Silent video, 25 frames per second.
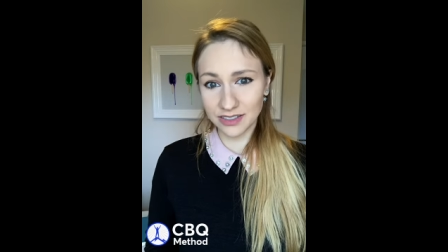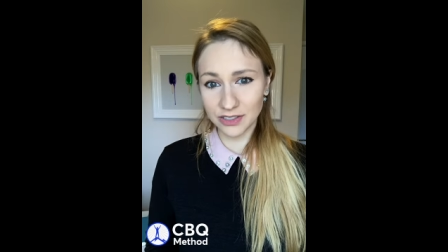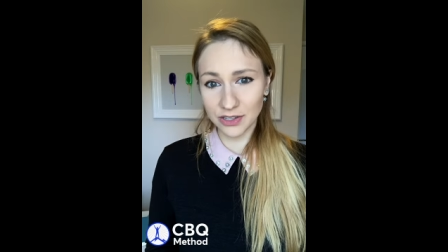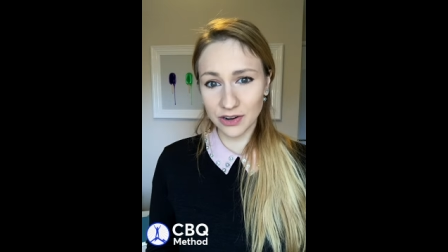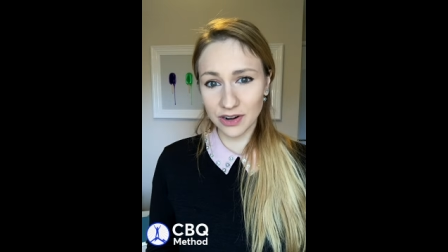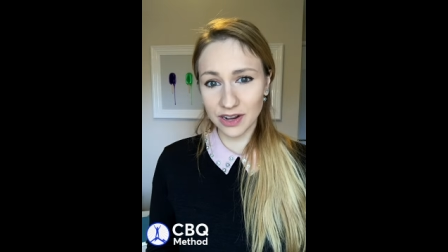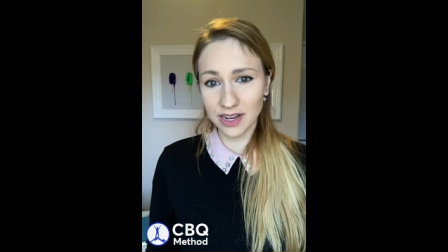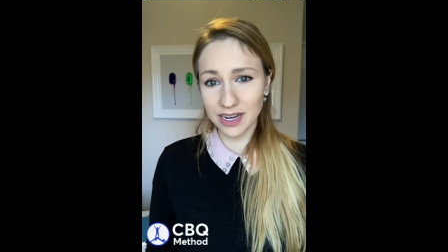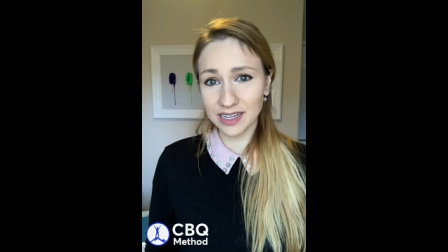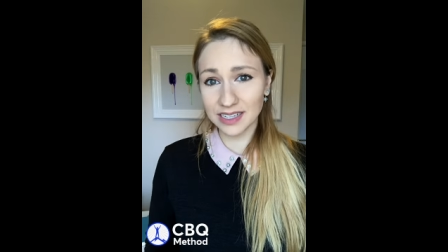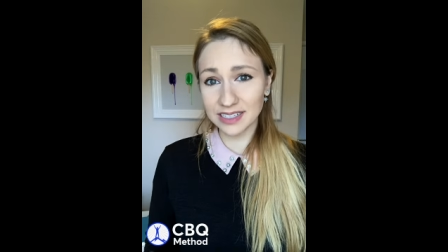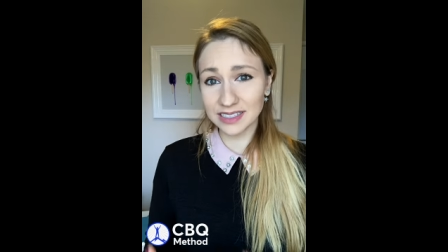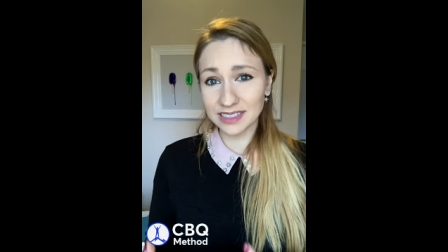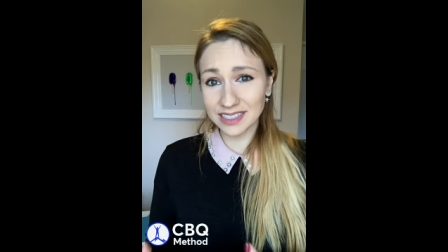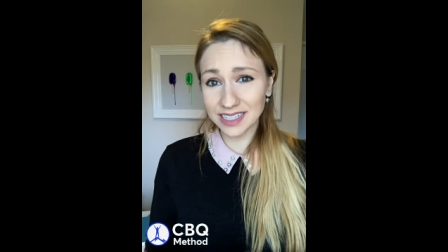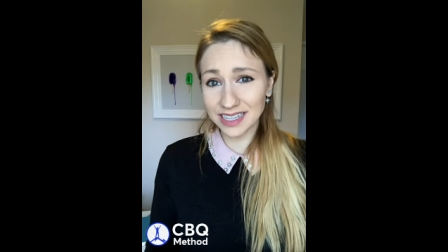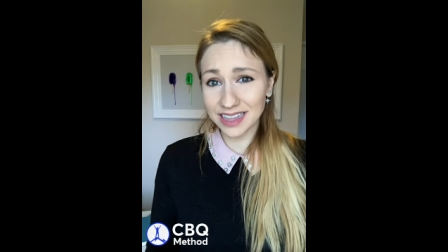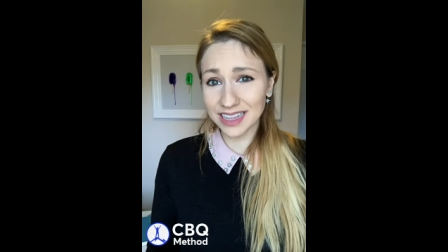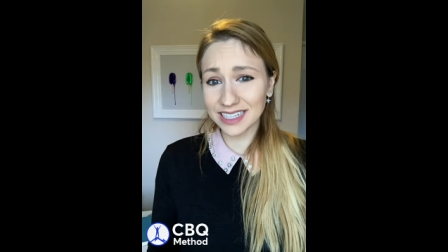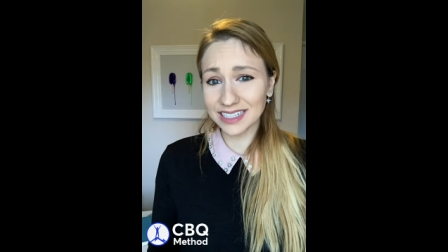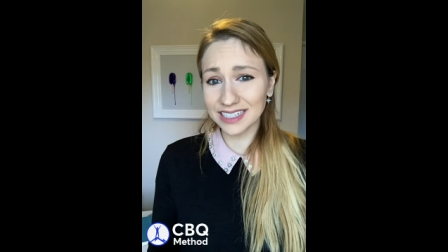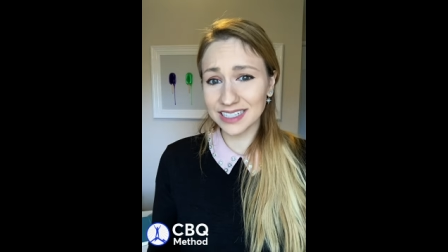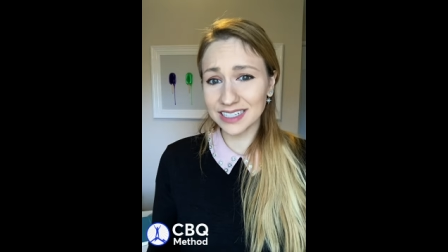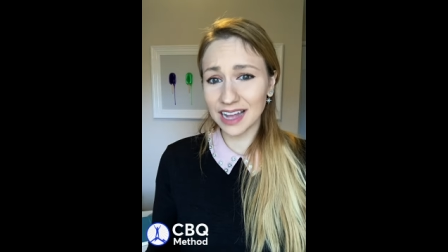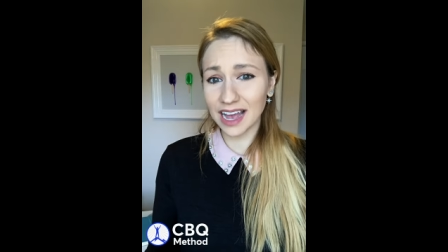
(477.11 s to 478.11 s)
you're going to see
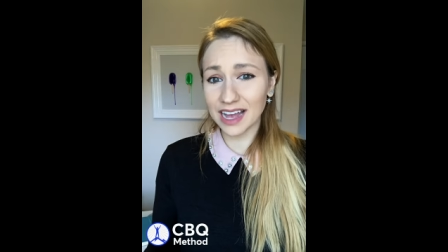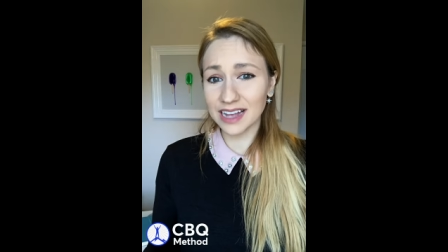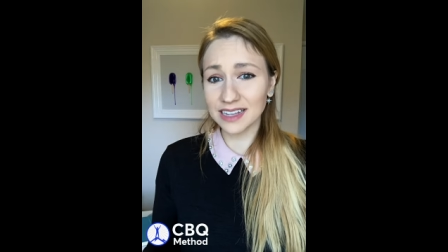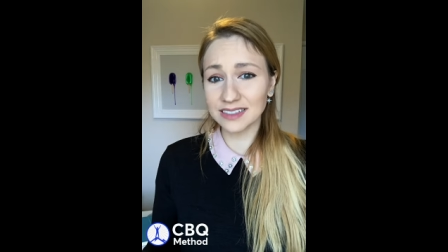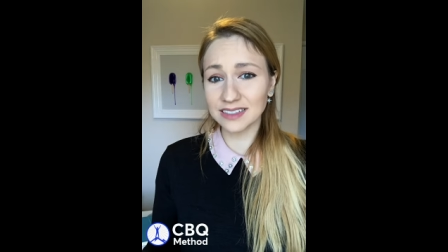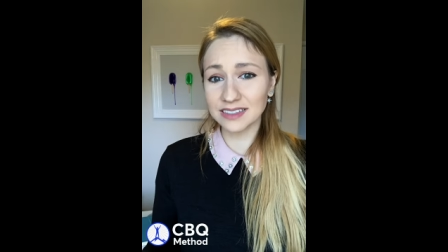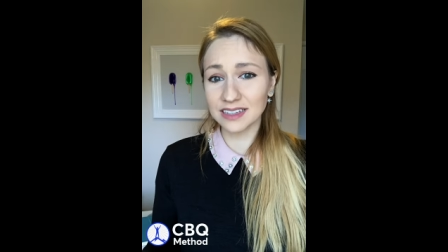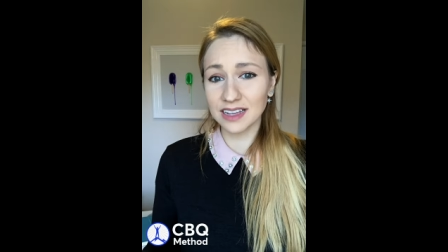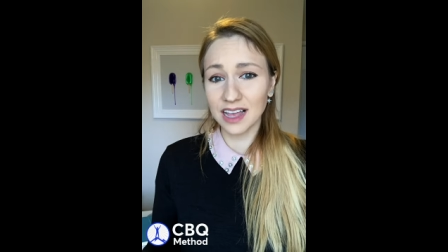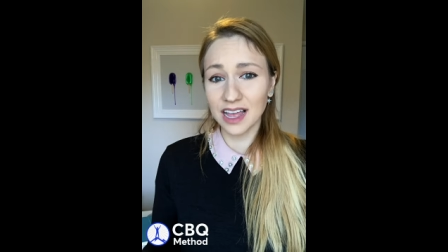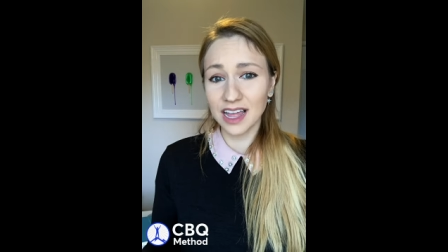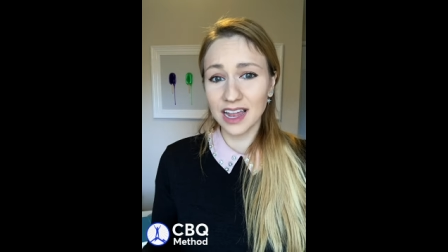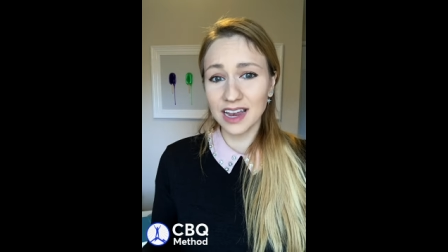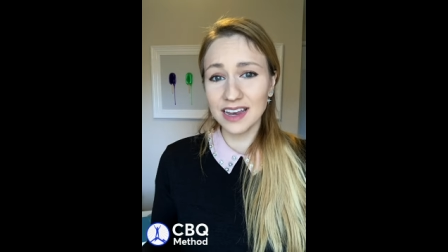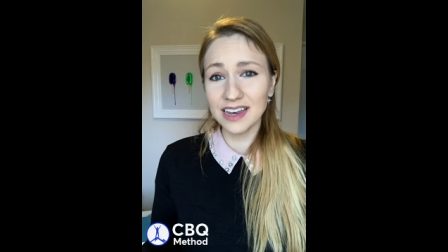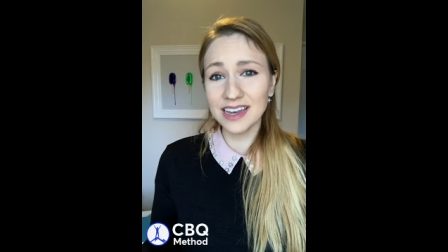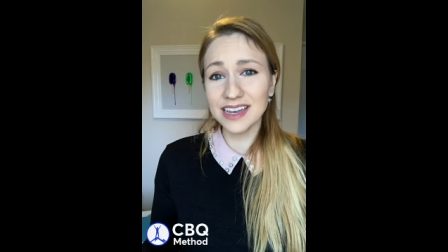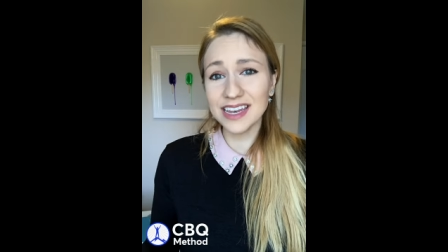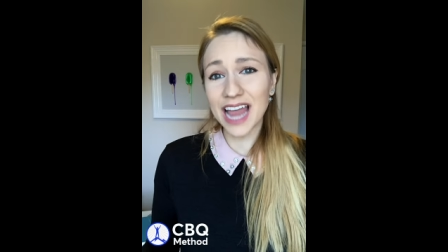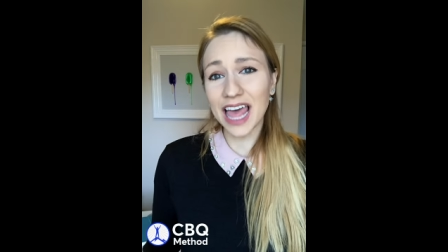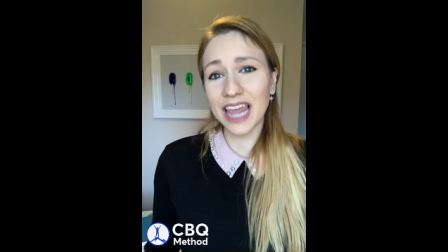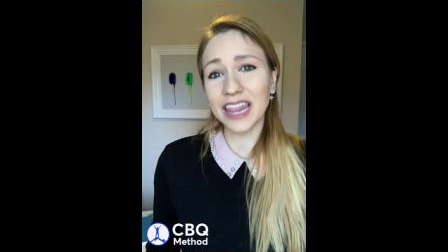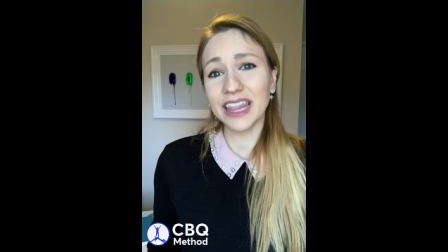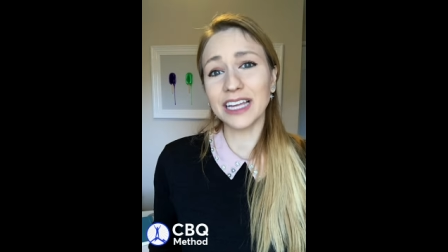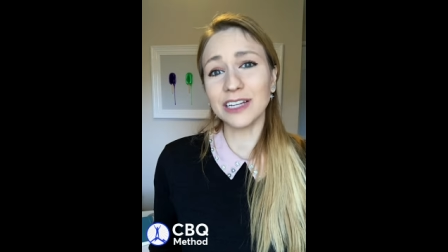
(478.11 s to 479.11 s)
that it has
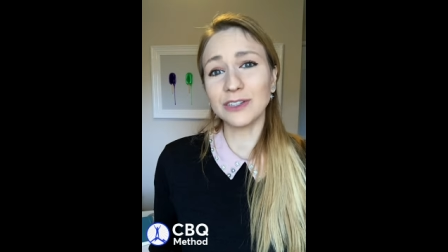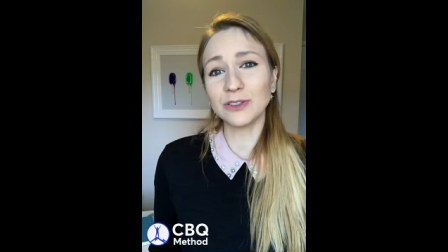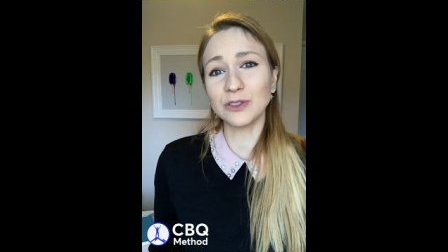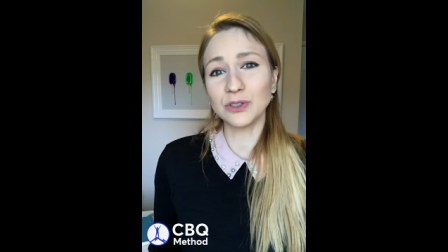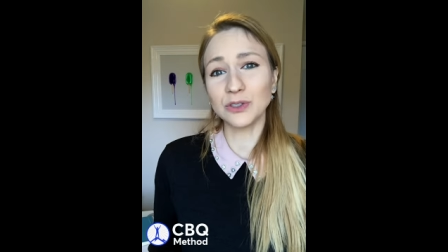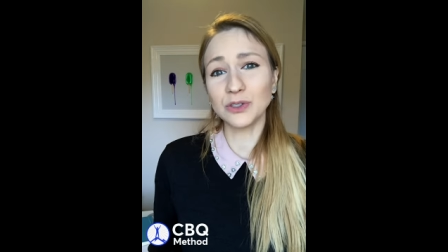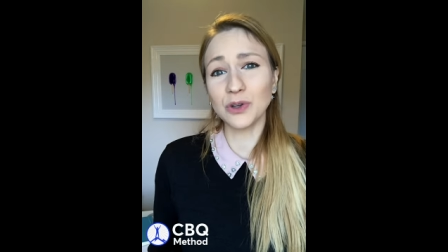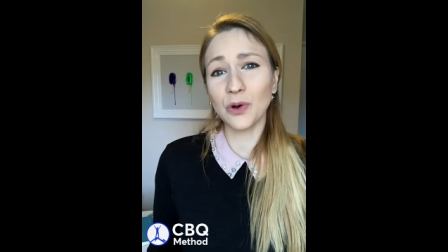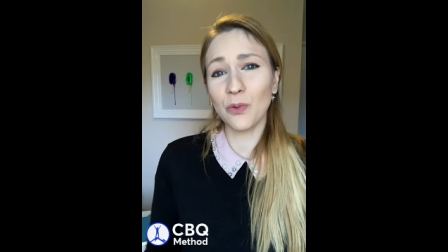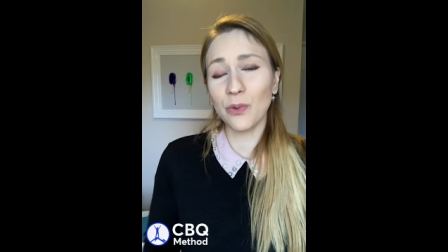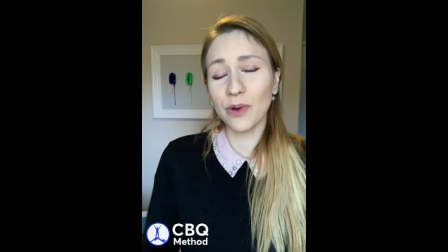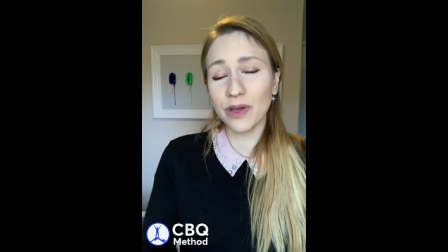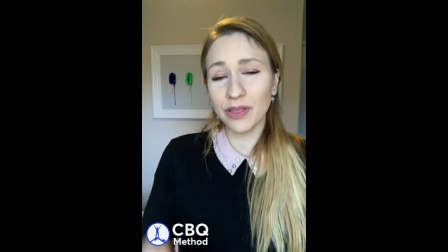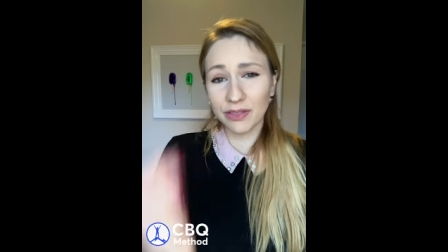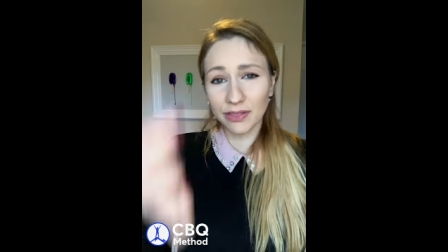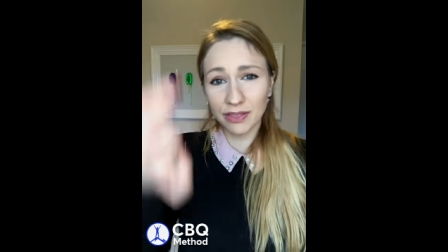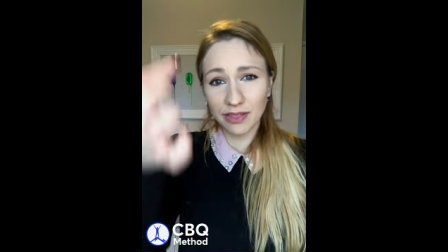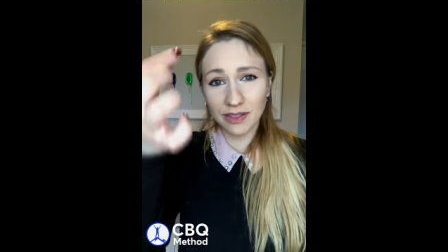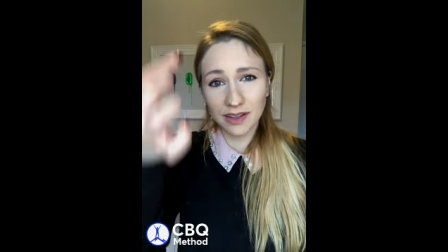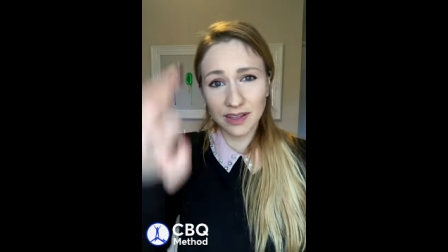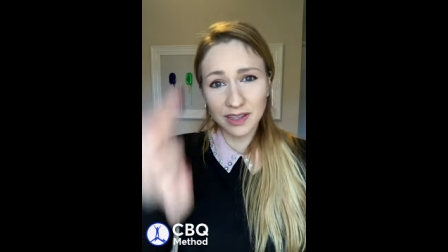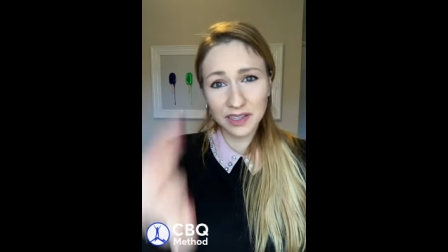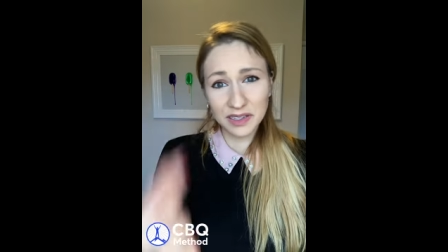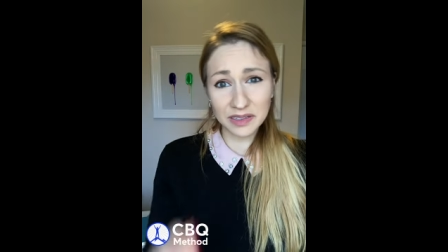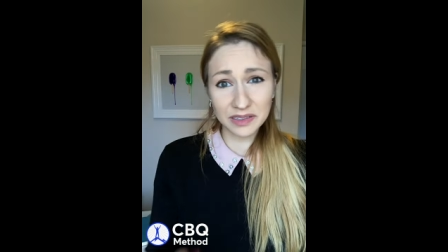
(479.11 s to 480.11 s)
nothing to do with
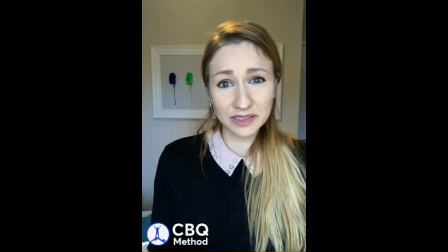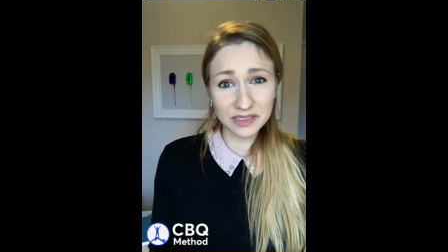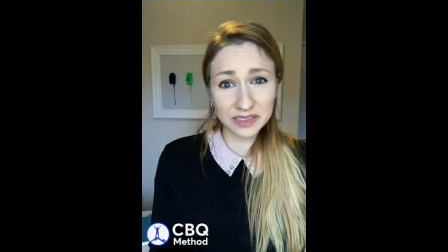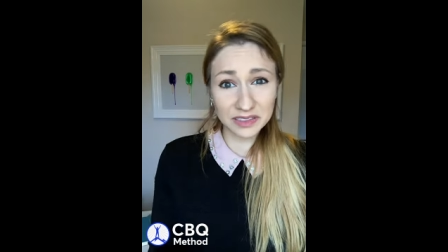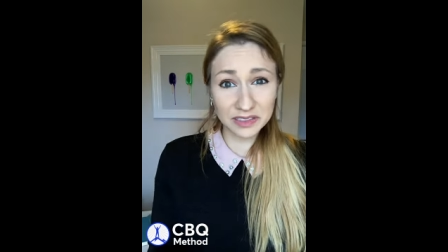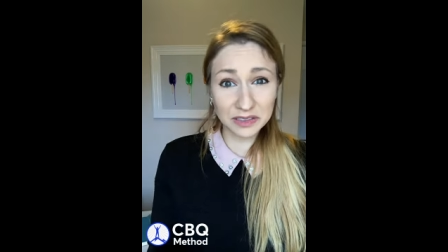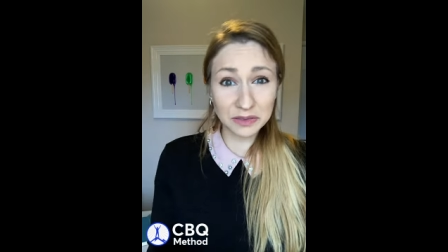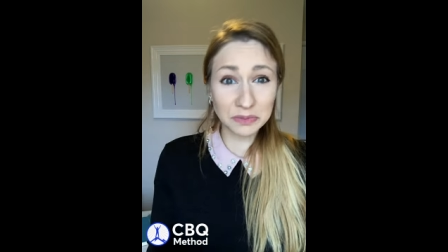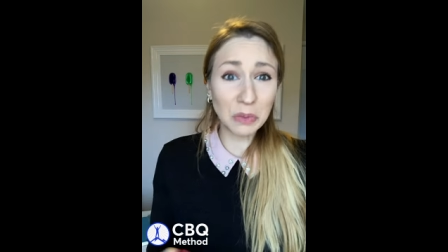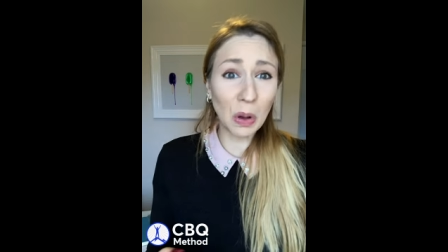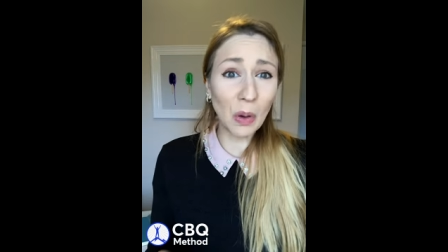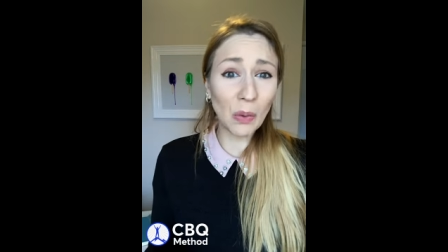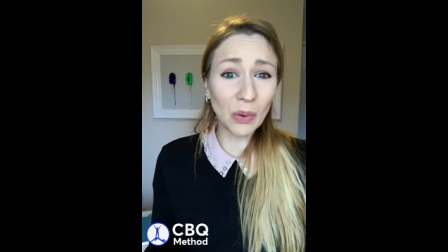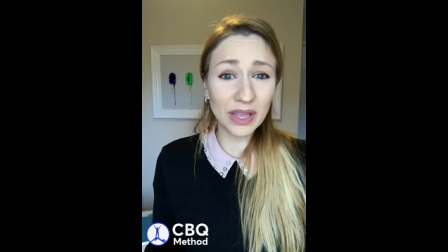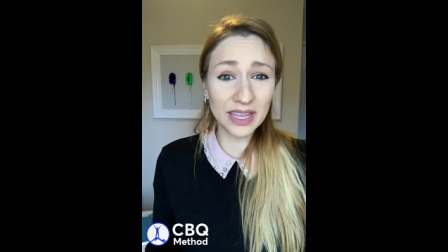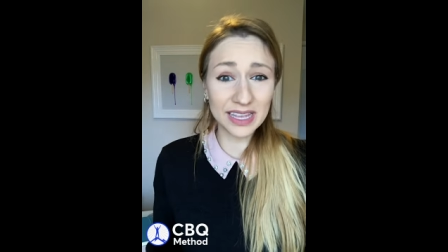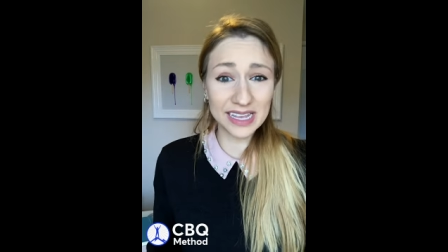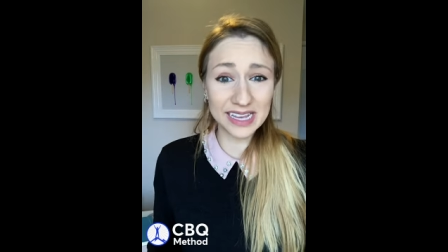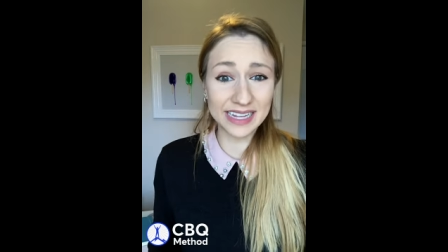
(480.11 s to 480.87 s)
smoking